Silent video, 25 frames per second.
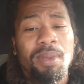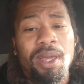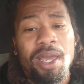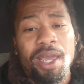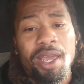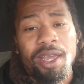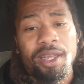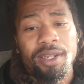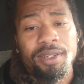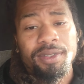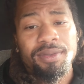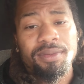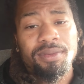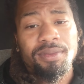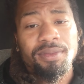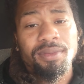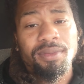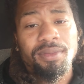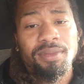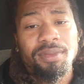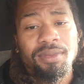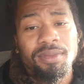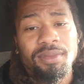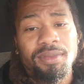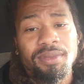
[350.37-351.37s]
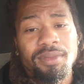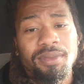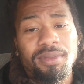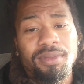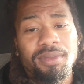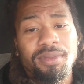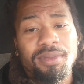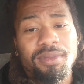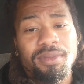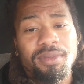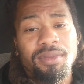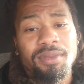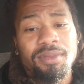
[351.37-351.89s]
man.
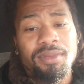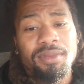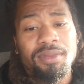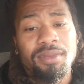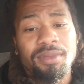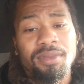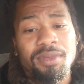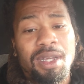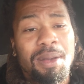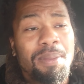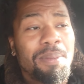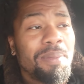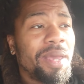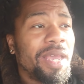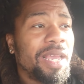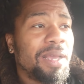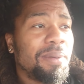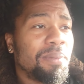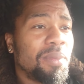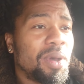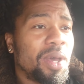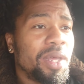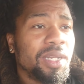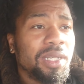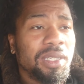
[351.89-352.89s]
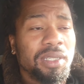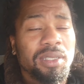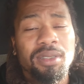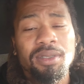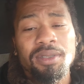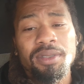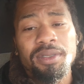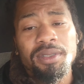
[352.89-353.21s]
I make money.